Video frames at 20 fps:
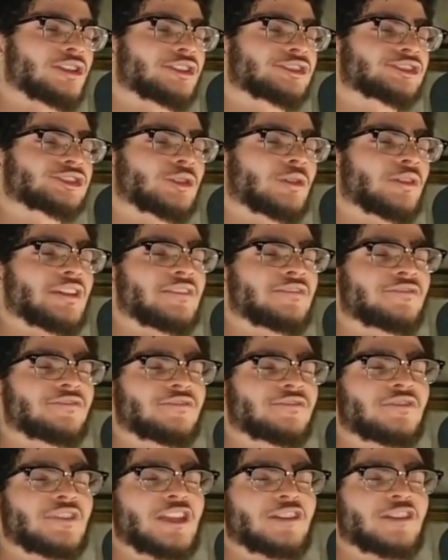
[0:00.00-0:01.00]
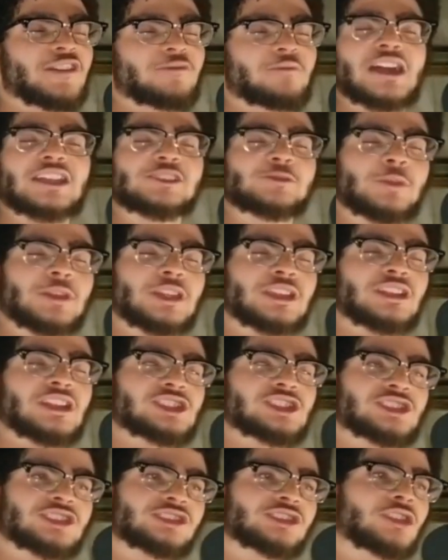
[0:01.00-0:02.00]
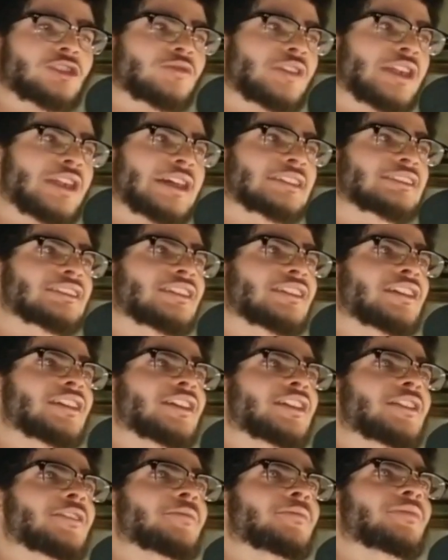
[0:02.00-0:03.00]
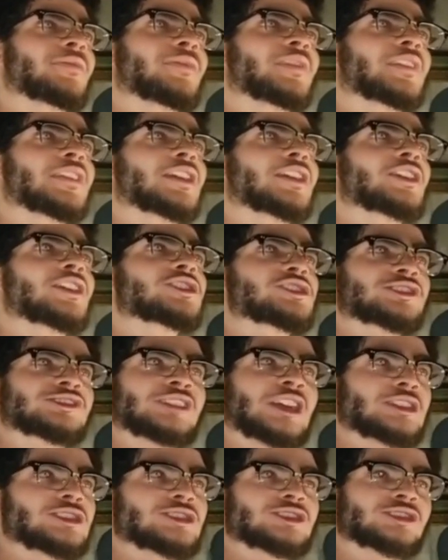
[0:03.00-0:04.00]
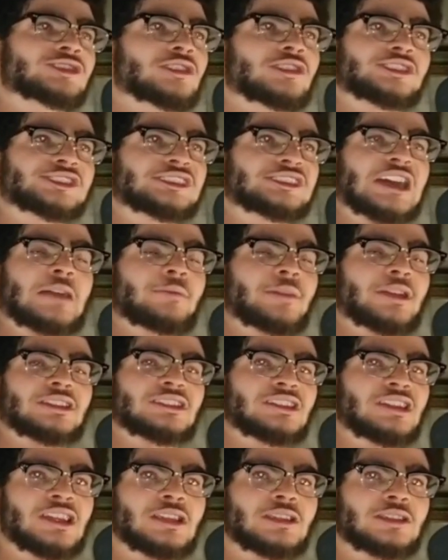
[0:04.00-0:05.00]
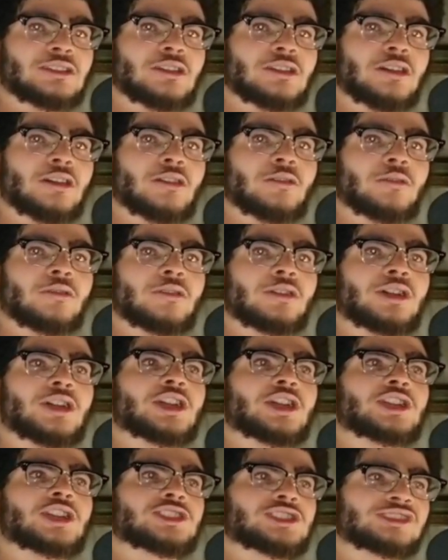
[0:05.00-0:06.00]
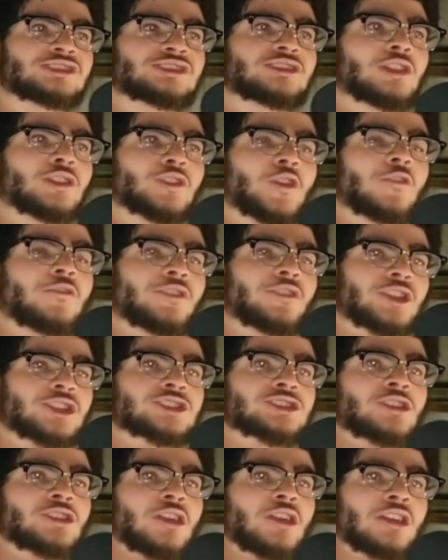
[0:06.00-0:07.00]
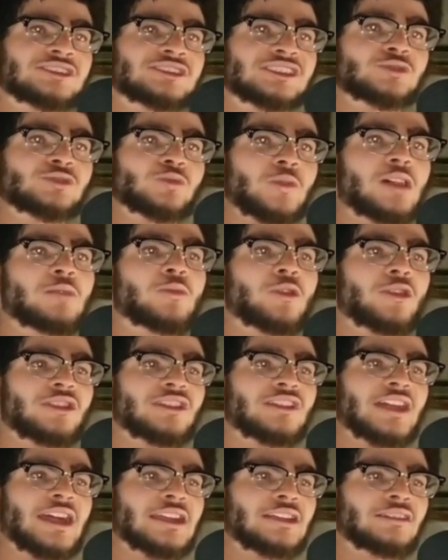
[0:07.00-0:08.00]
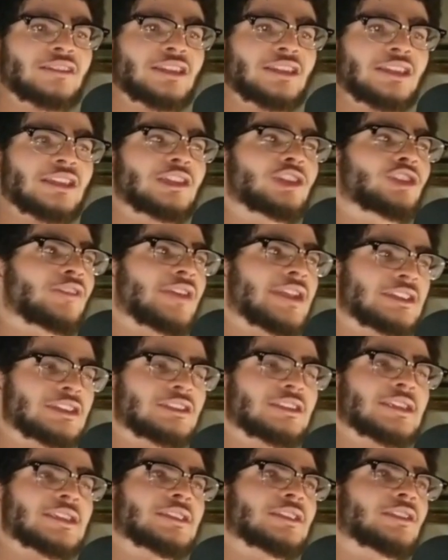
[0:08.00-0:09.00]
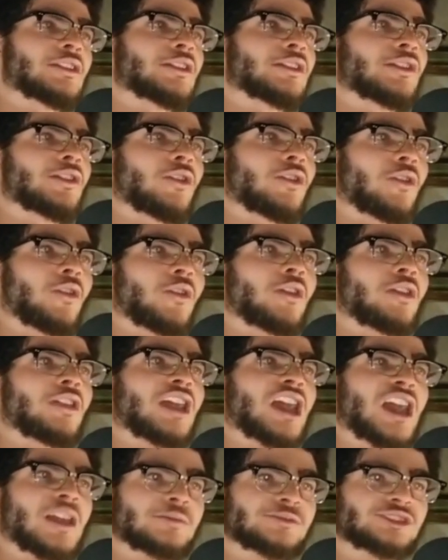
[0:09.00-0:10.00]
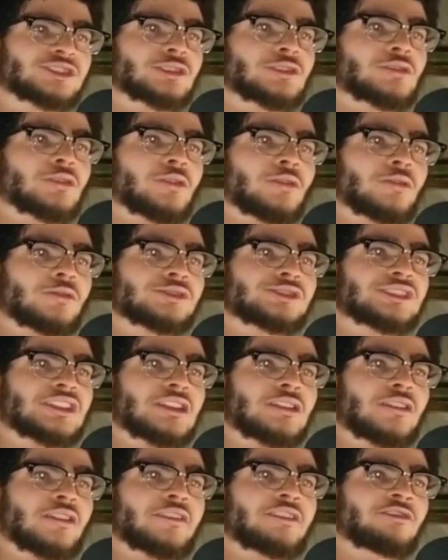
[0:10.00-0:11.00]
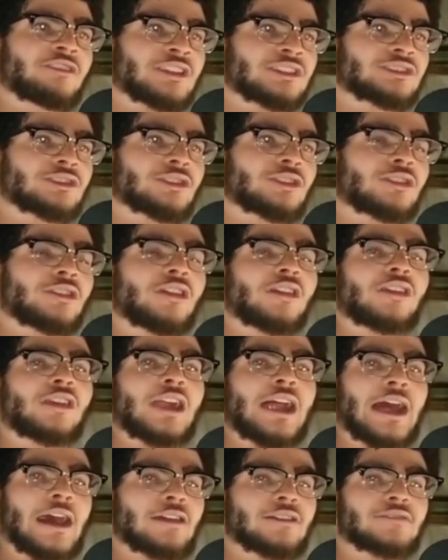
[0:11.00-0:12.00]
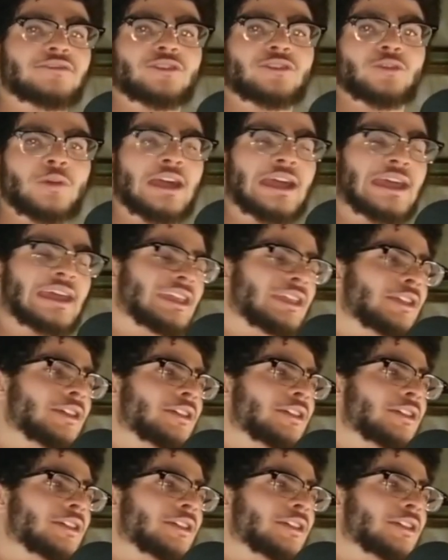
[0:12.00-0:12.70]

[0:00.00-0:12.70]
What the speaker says: So if my speculation is correct, she's not just going to stop at Kikyo, she's going to go for the shards as well, more than likely, granted that all obstacles that are a threat to her are out of the way.